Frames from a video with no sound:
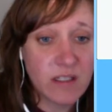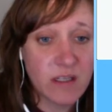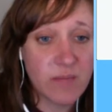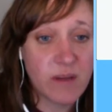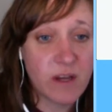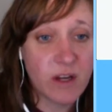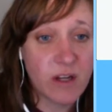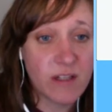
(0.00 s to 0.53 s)
to
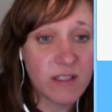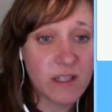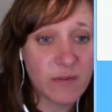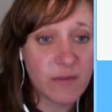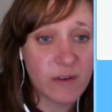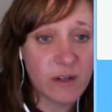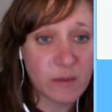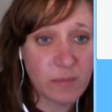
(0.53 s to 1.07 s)
be on a
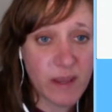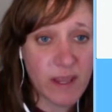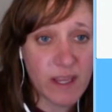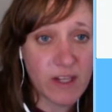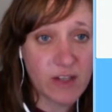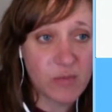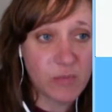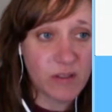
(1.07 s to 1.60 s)
different
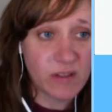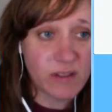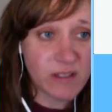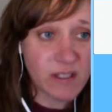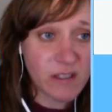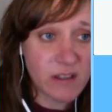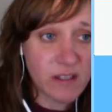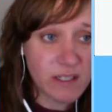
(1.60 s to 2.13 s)
page, but
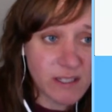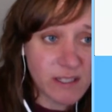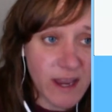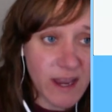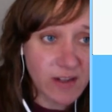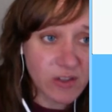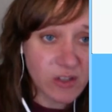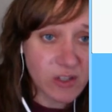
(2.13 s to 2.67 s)
still attached